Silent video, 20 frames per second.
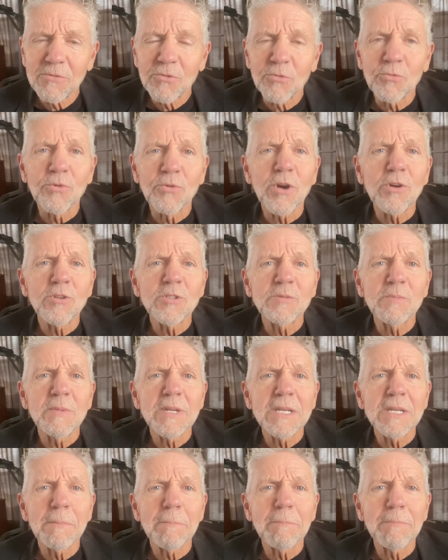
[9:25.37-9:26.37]

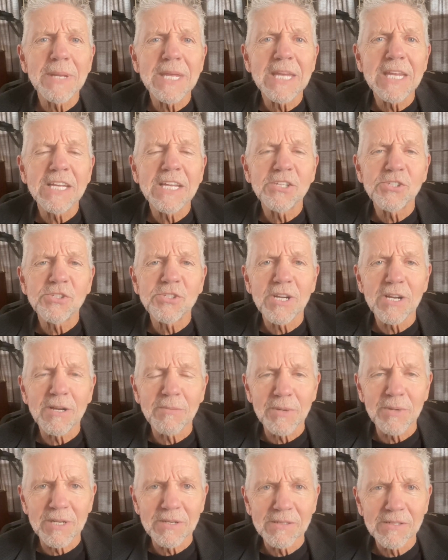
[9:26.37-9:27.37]
Rosamund P.
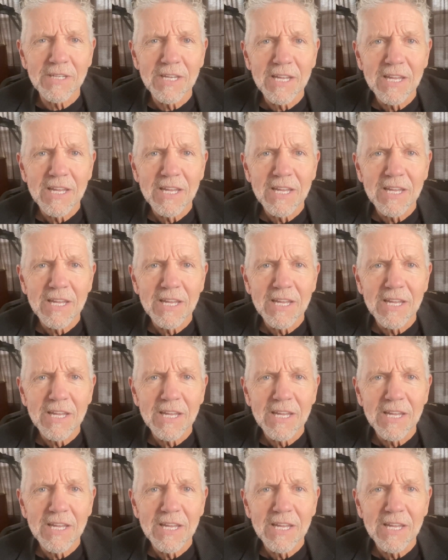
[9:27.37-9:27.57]
Cherubin.